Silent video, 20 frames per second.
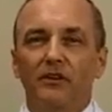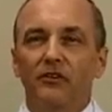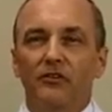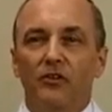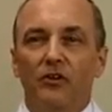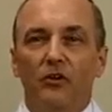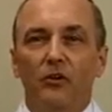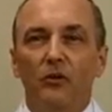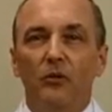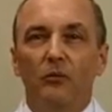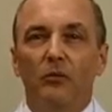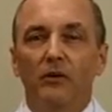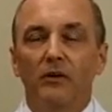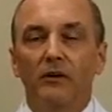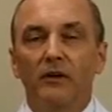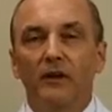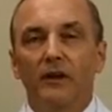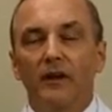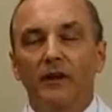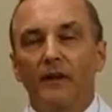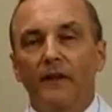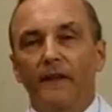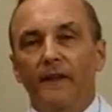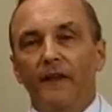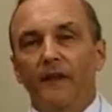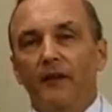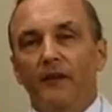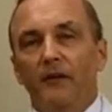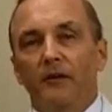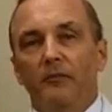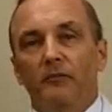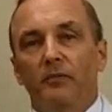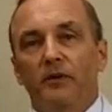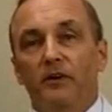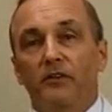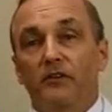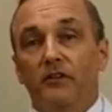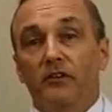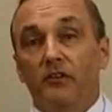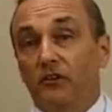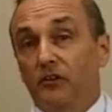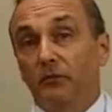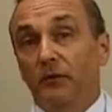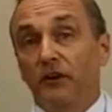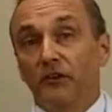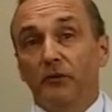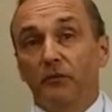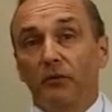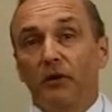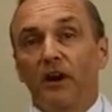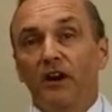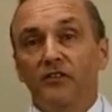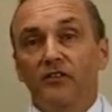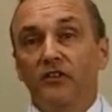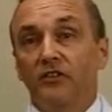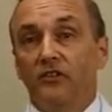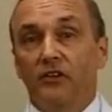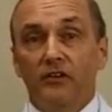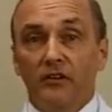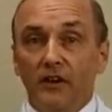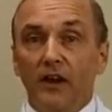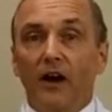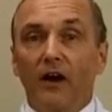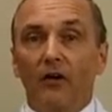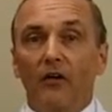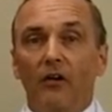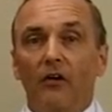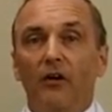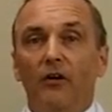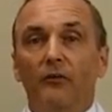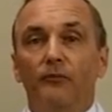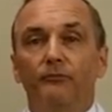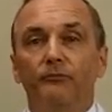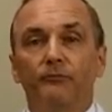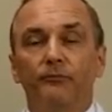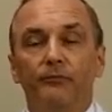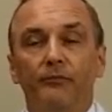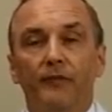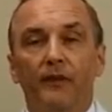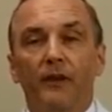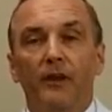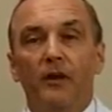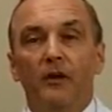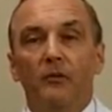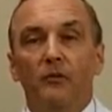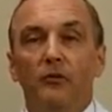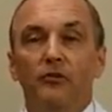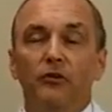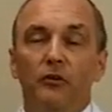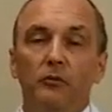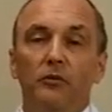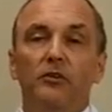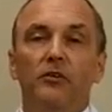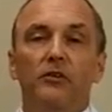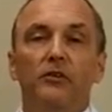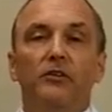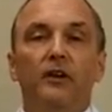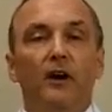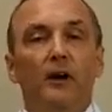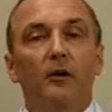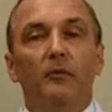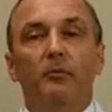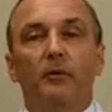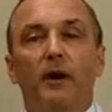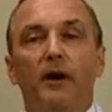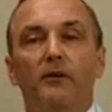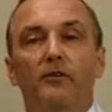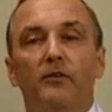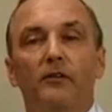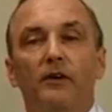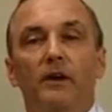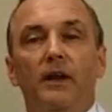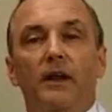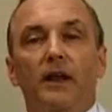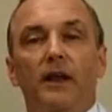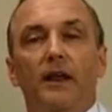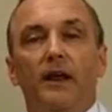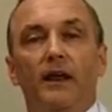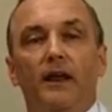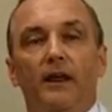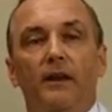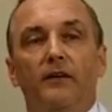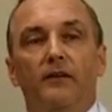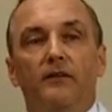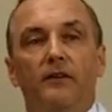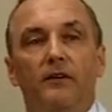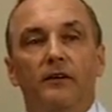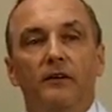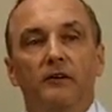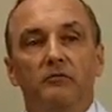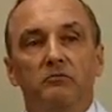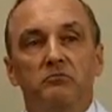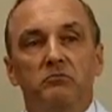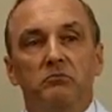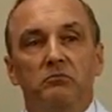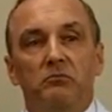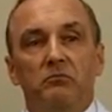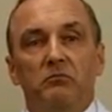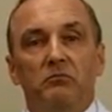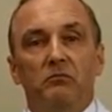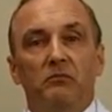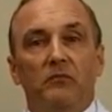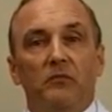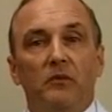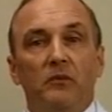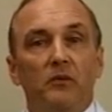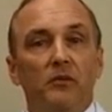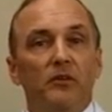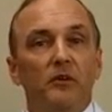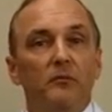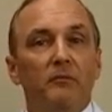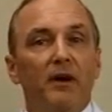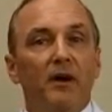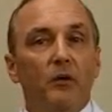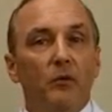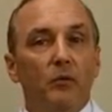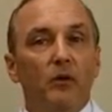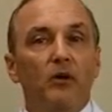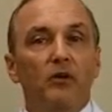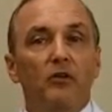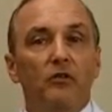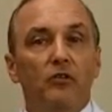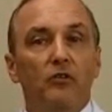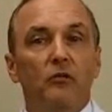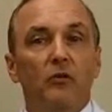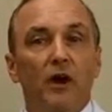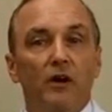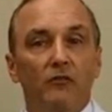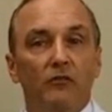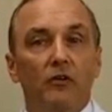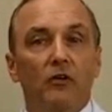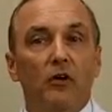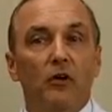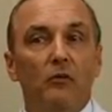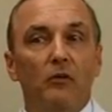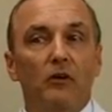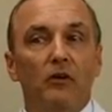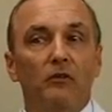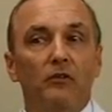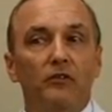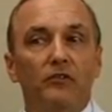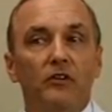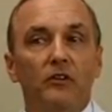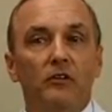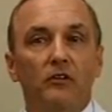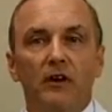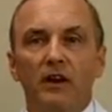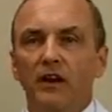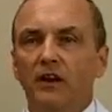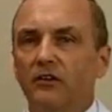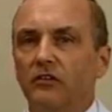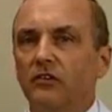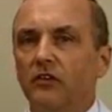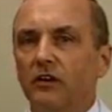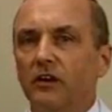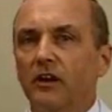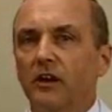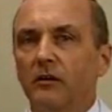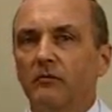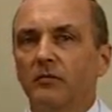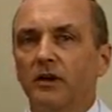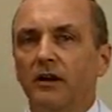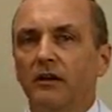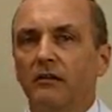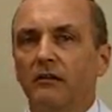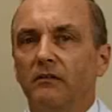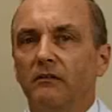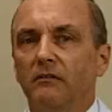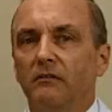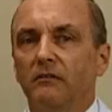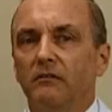think you should go to one. But to my surprise, she said, yeah, I'll go. Well, she went to this chiropractor, and within about a week or two after going, all of a sudden her headache started getting better.